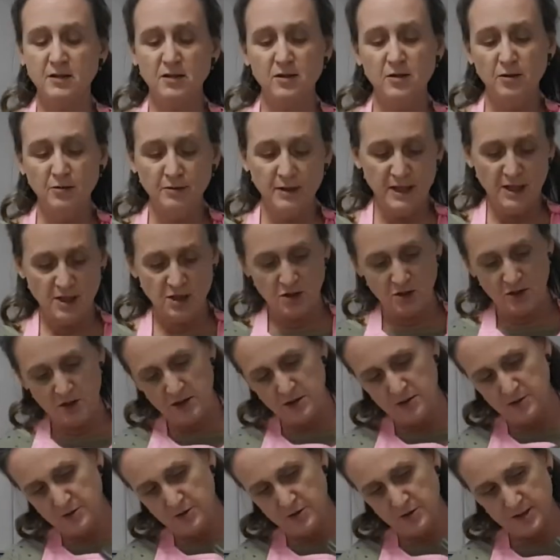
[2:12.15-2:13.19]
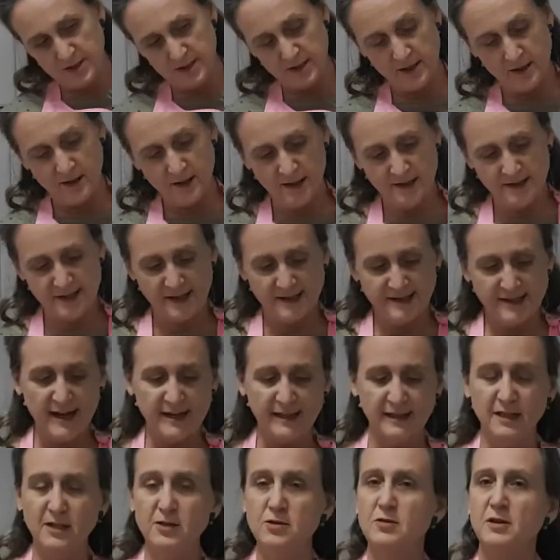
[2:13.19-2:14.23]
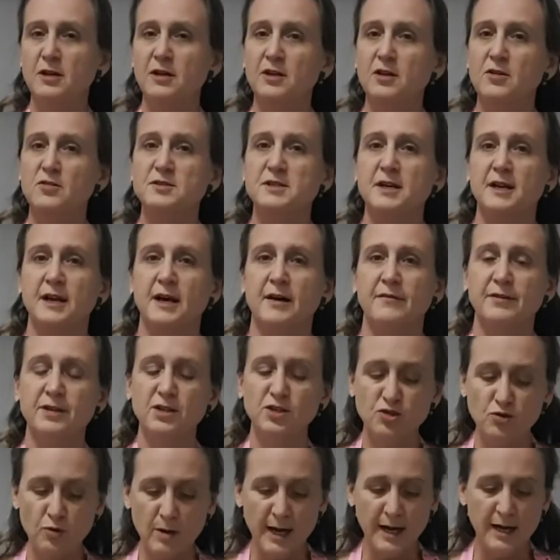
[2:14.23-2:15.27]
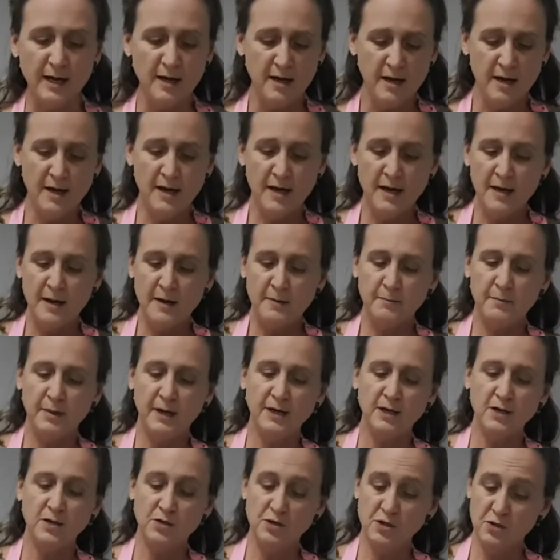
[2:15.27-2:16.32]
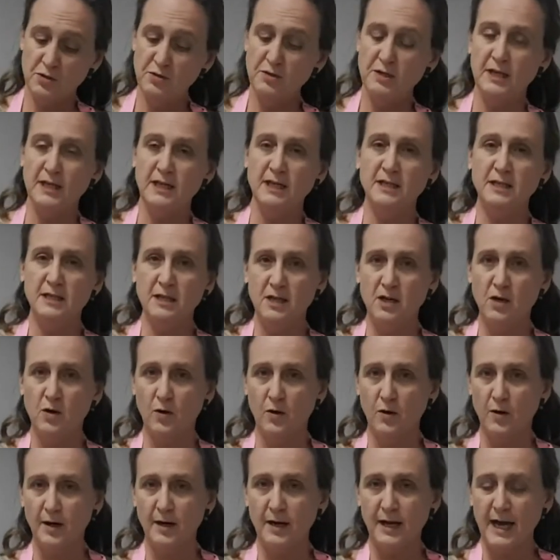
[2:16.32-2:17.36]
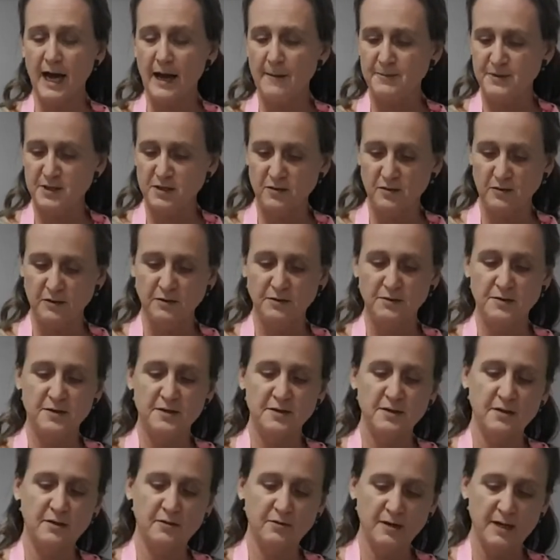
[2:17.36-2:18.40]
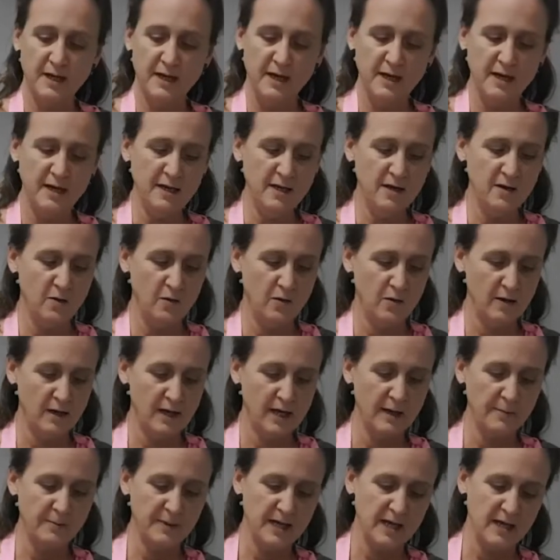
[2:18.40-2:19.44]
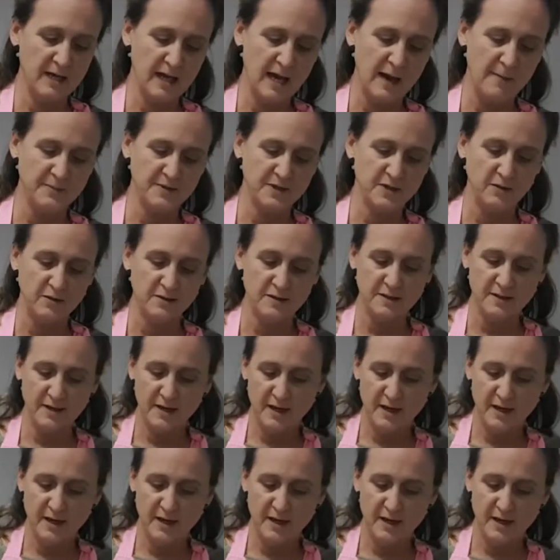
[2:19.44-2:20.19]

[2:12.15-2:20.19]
You don't need to use this exactly, you can use an oven tray, but you do need your capsules, okay? Your cupcake capsules.